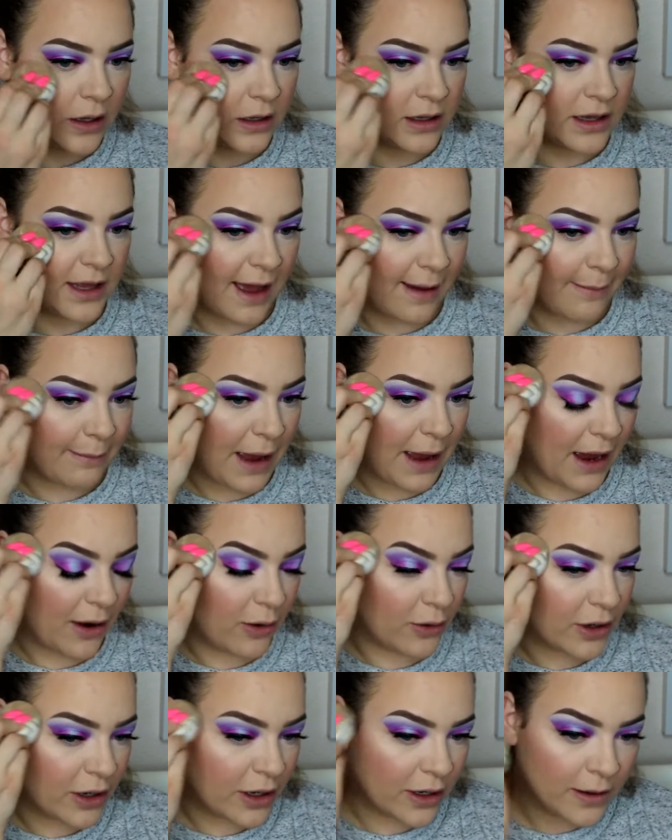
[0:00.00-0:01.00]
that
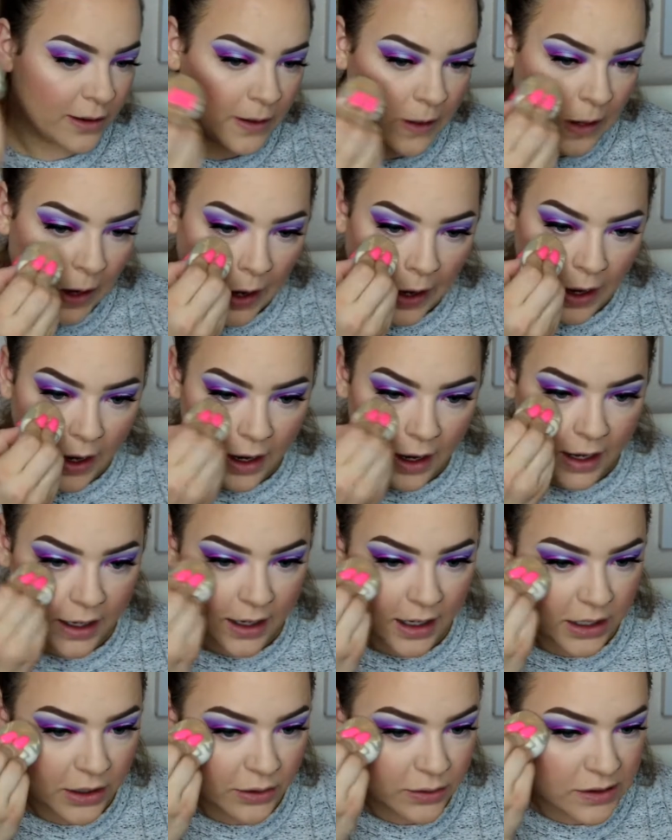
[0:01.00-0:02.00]
powder, and
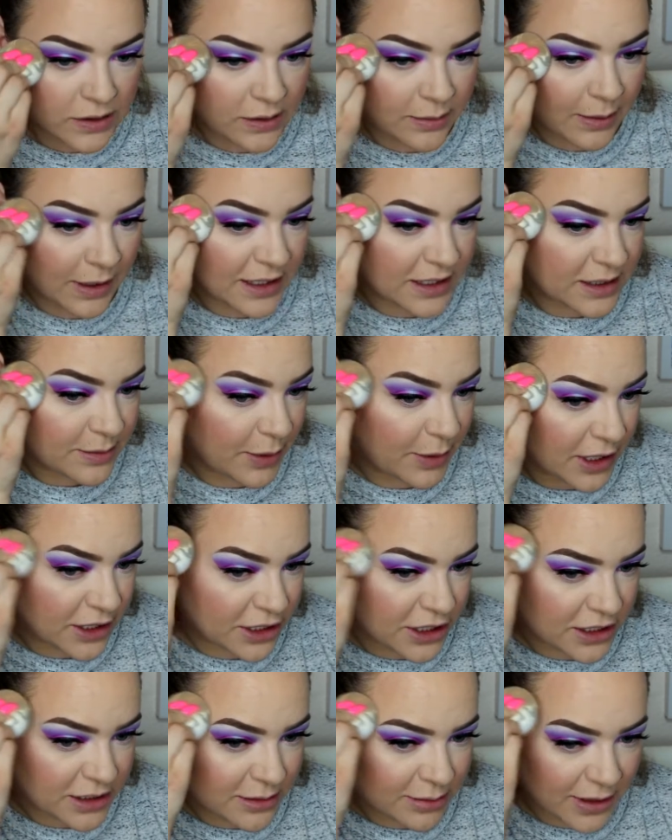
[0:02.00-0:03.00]
I used my
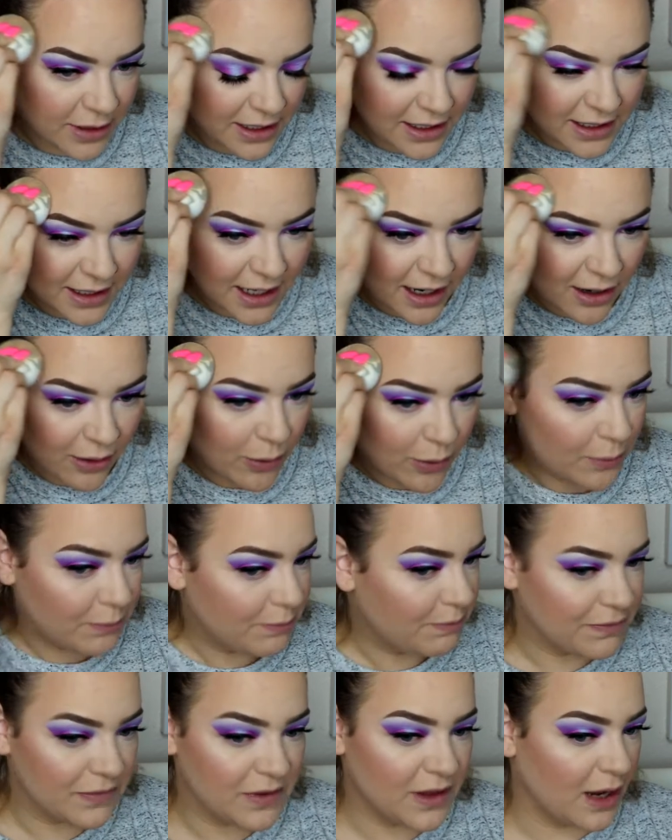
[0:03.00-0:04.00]
sponge to blend it out.
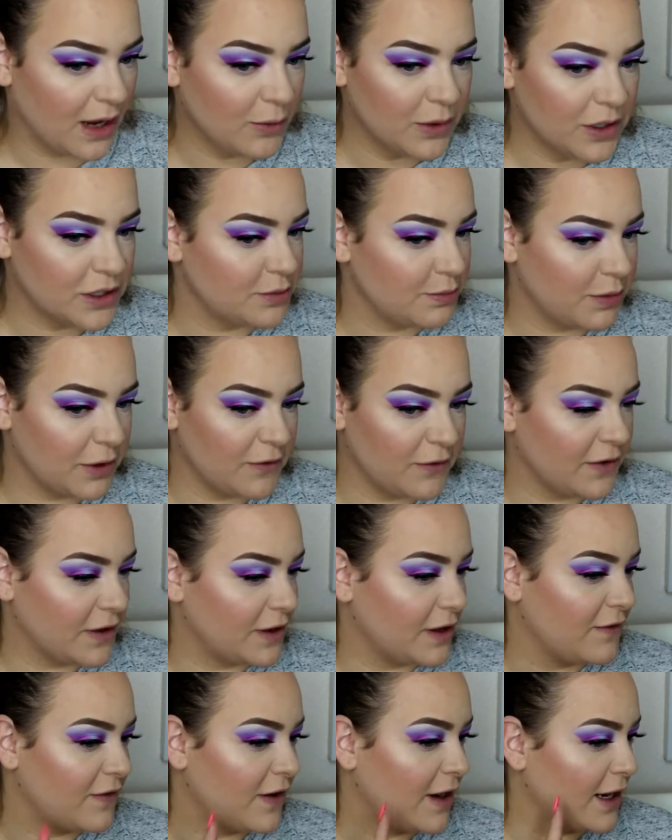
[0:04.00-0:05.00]
That worked
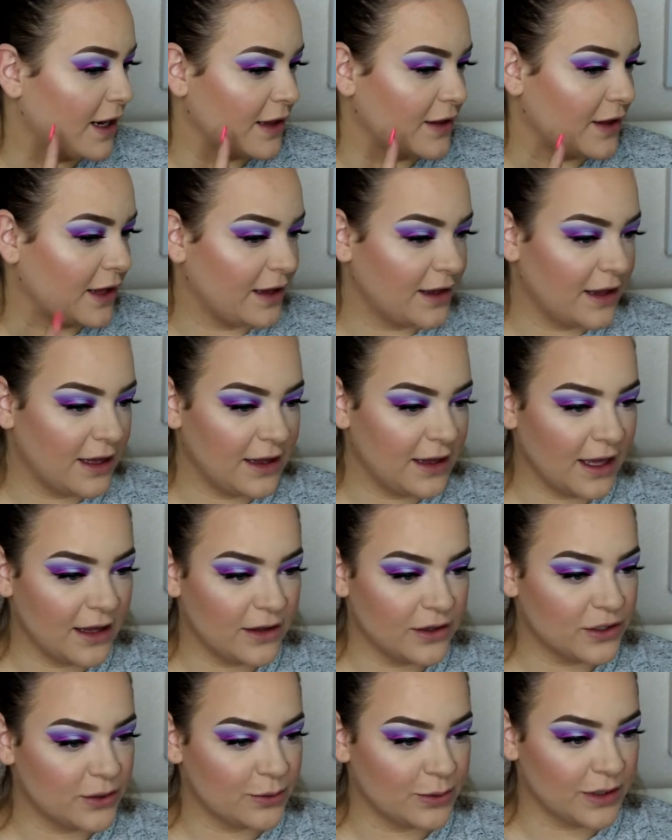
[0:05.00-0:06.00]
perfectly fine. I think that
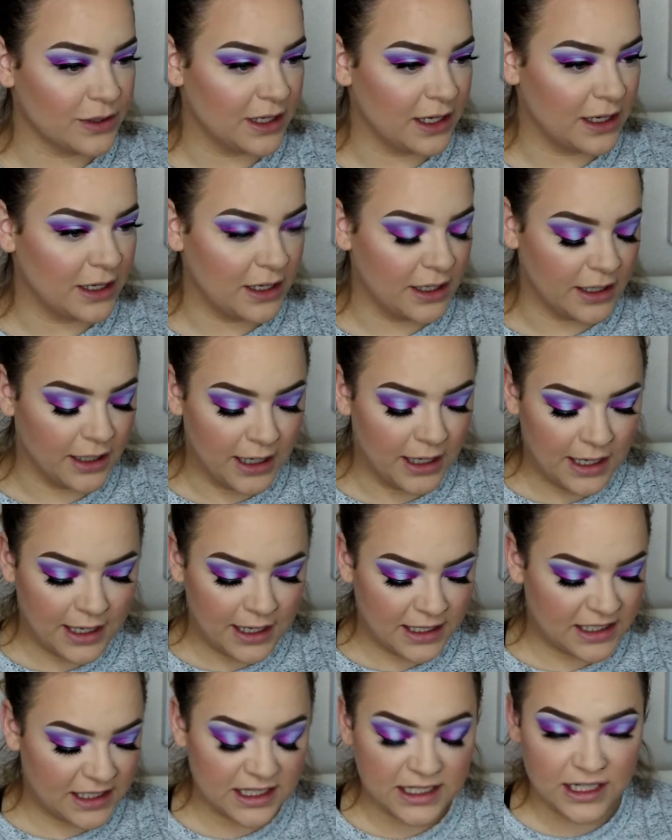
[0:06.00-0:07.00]
looks really good.
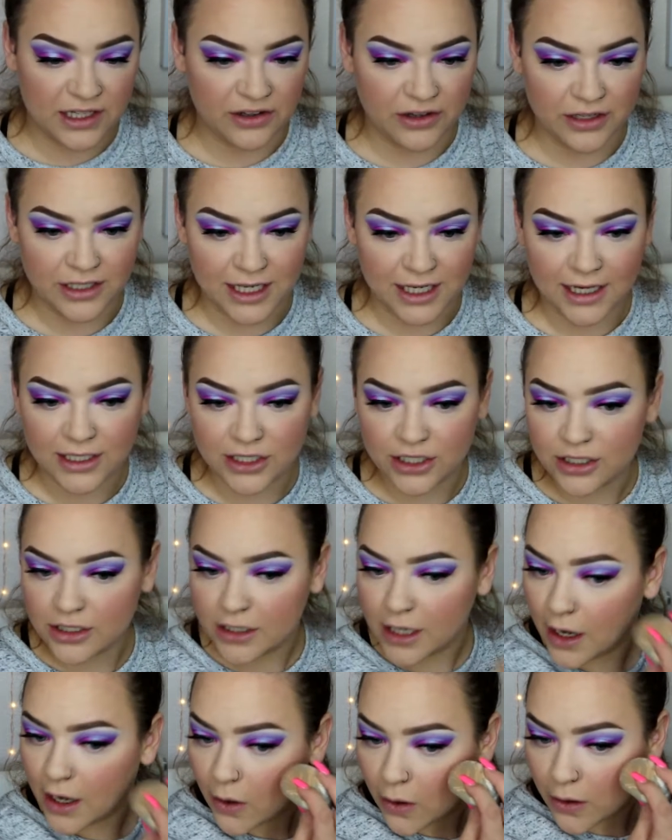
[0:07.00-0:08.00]
It doesn't look
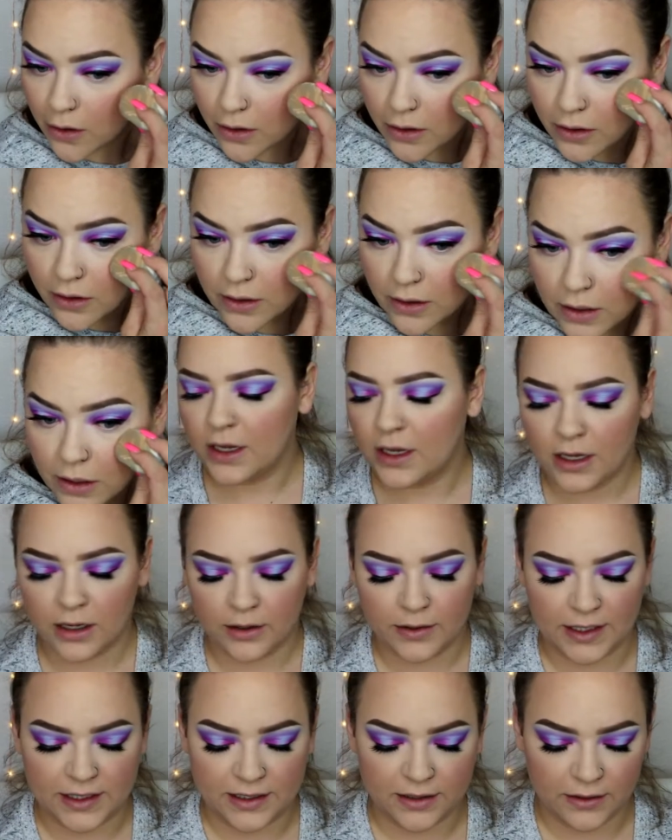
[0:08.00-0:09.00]
textured at all.
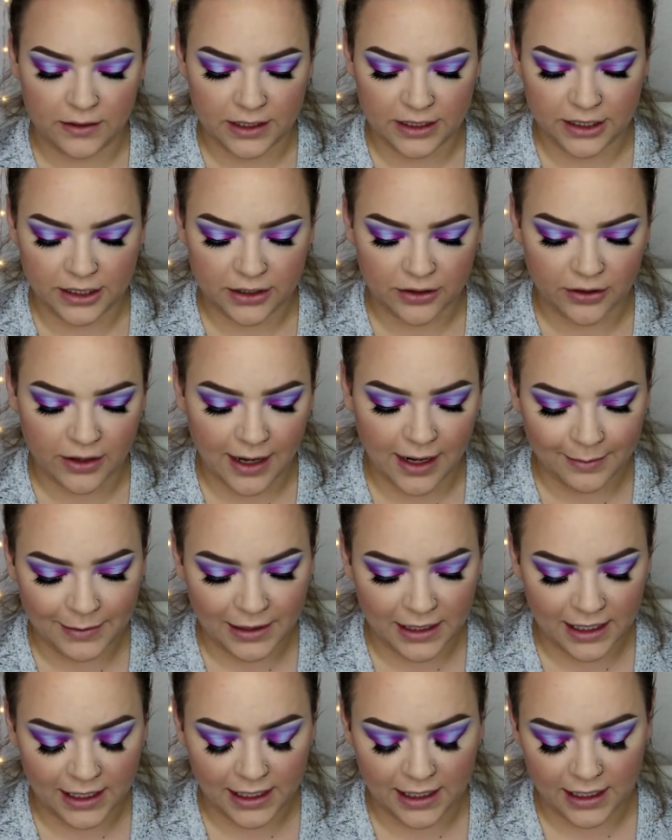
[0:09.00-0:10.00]
Okay, so I just grabbed
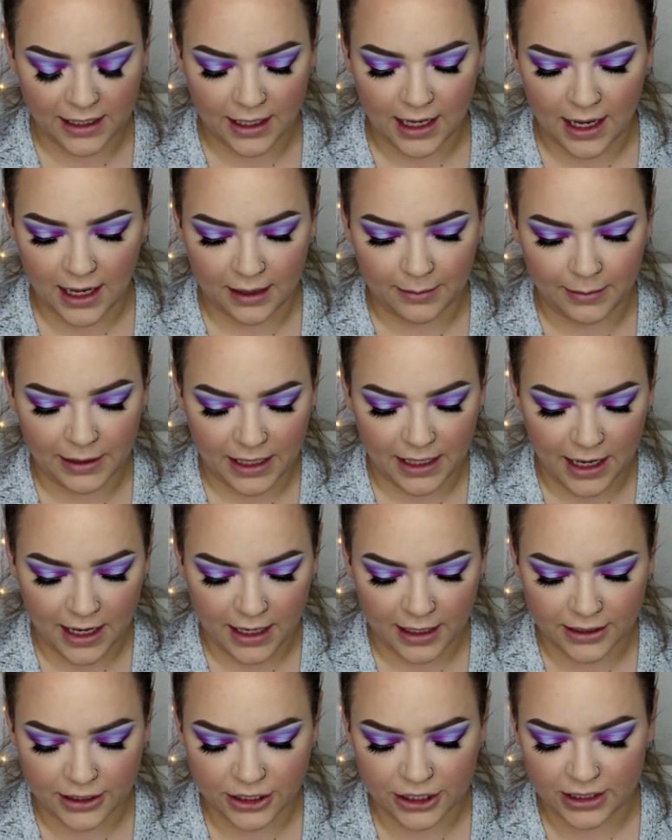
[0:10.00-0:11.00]
the
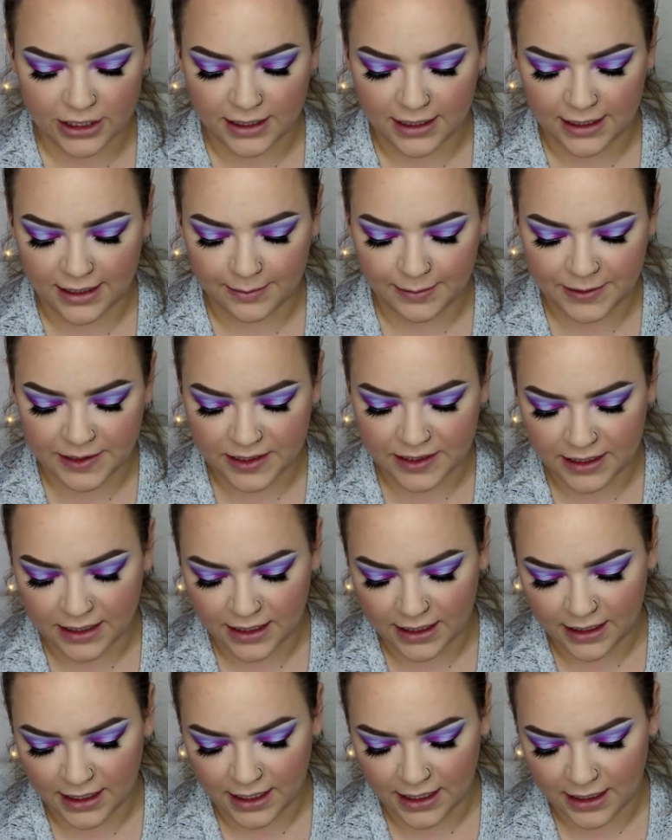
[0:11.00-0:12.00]
ABH
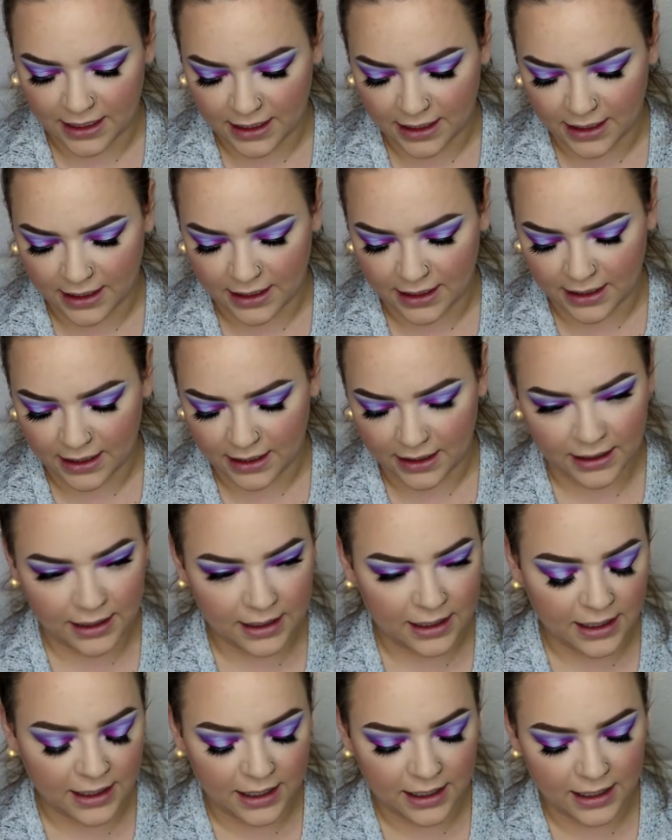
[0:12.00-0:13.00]
lipstick in
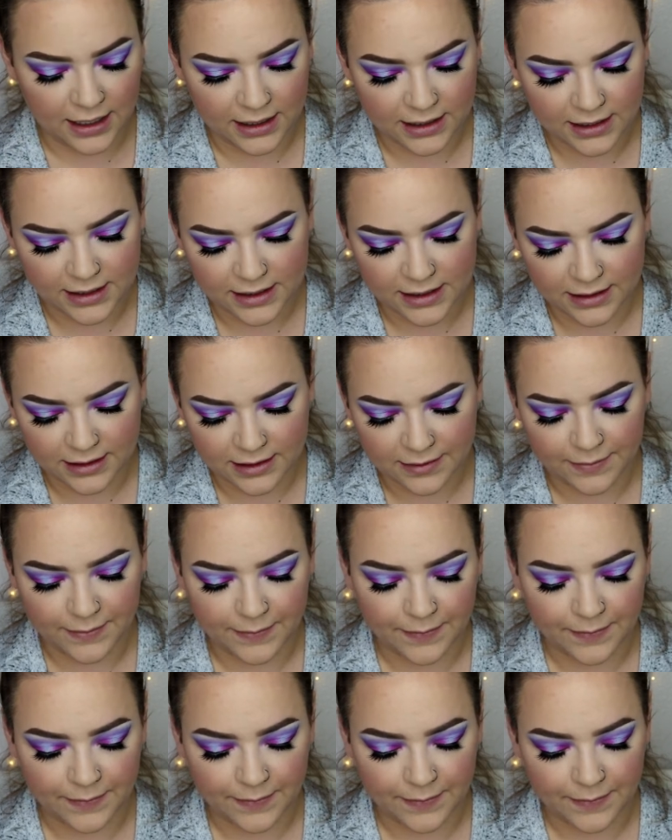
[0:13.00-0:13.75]
Kiss.